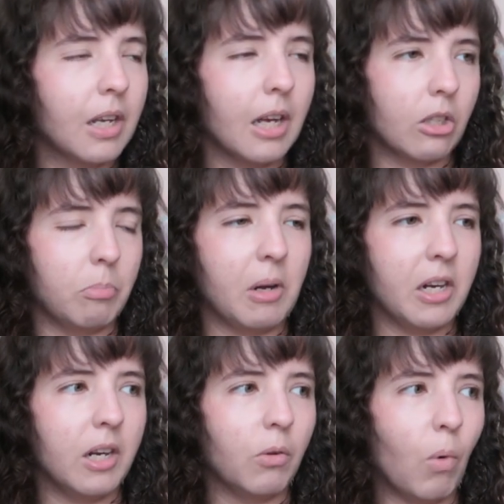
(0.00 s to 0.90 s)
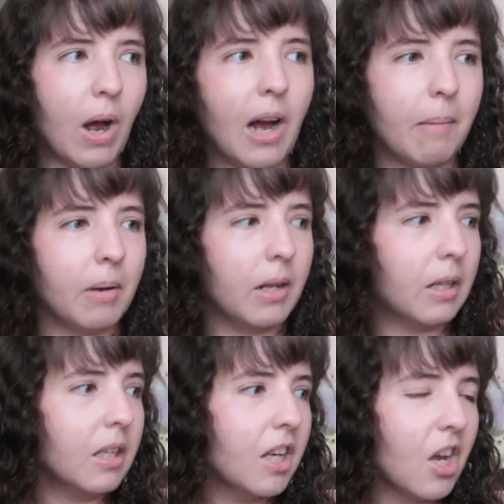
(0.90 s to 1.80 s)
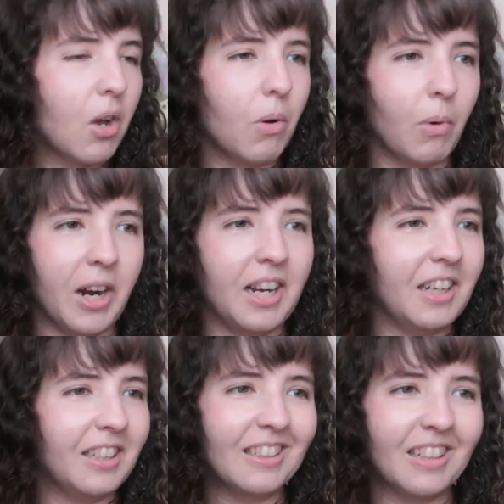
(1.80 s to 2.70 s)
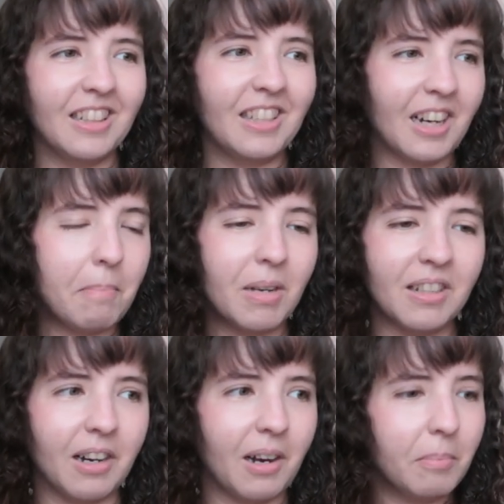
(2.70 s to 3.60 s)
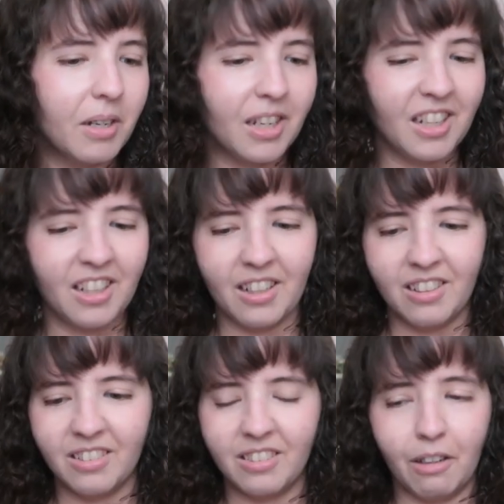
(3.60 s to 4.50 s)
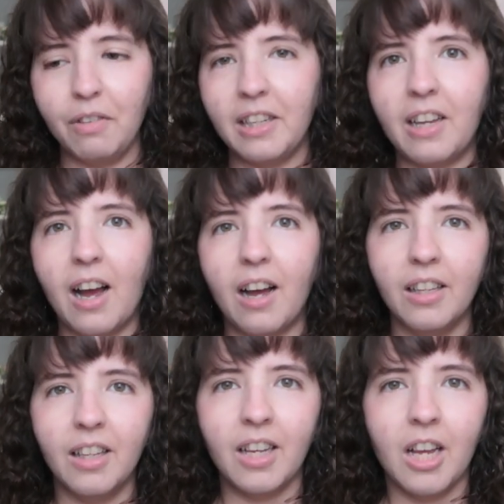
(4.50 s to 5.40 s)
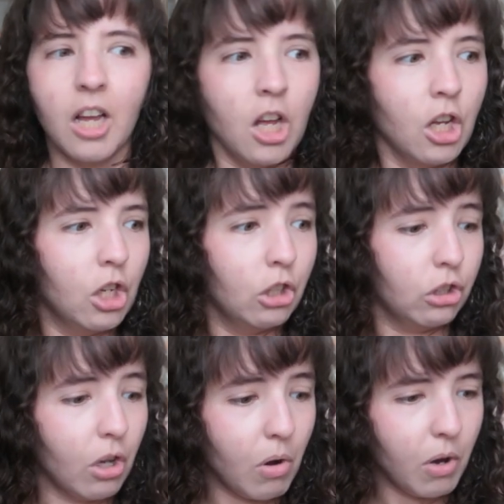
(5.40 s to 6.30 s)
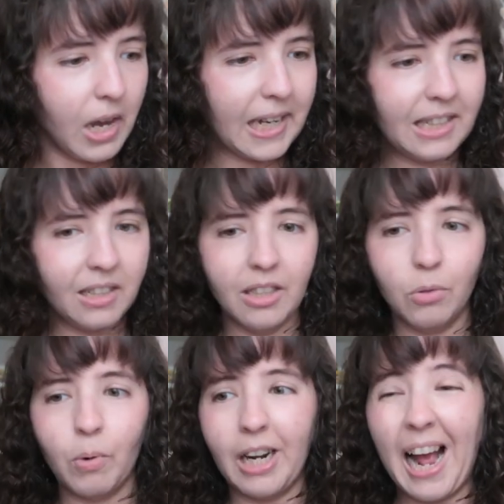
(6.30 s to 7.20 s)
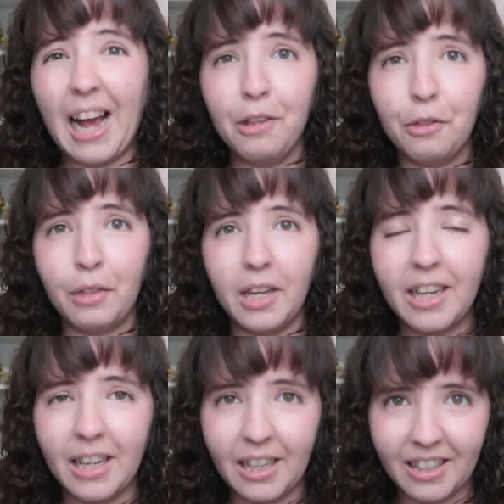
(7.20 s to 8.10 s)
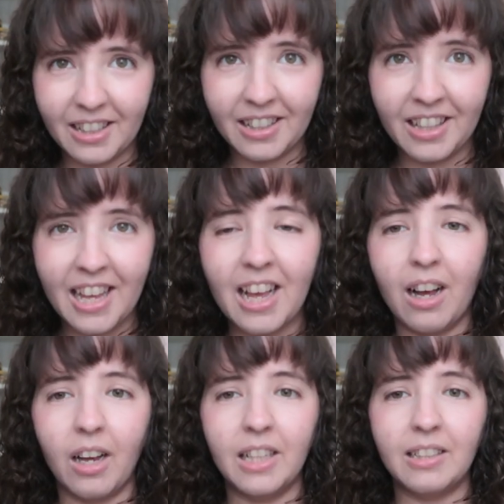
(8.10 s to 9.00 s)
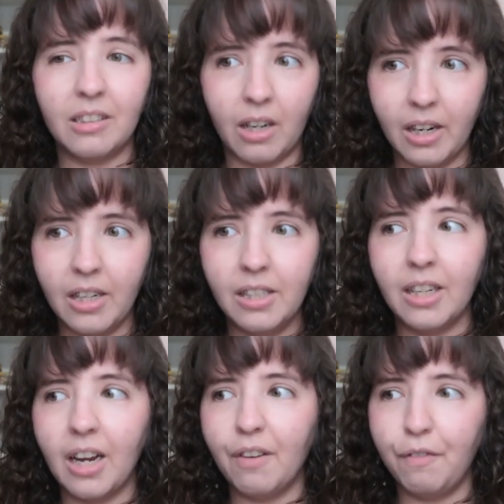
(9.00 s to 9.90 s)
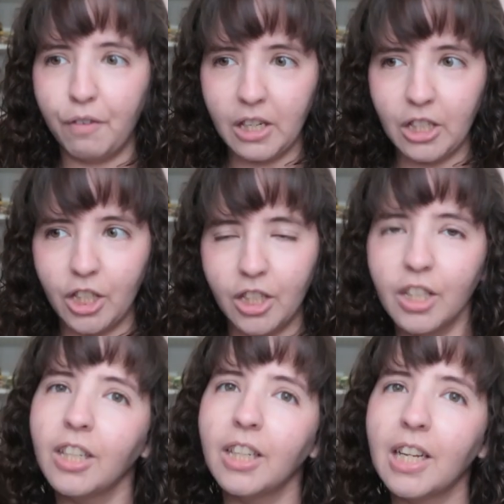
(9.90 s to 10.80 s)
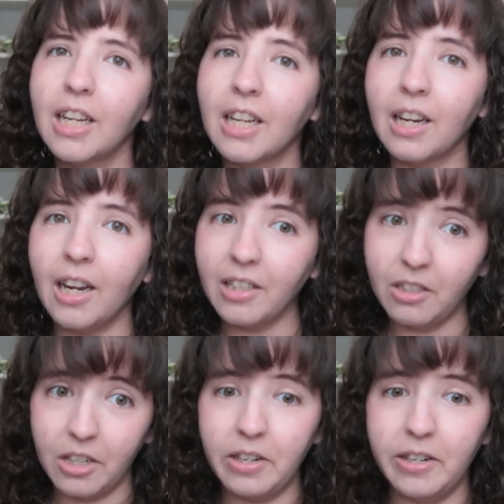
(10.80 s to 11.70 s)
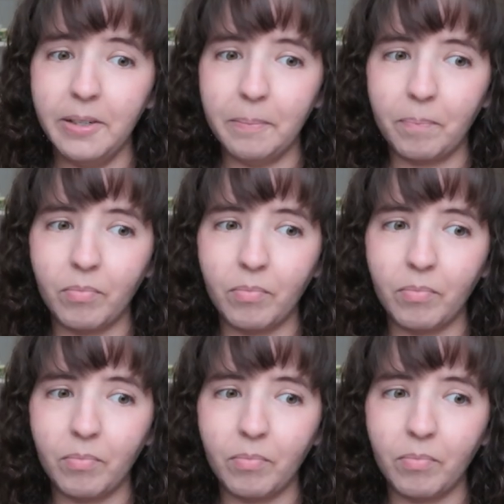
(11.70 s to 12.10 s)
explaining what happened, why did I mess it up, stuff like that. So this is what I think I start and finish last year.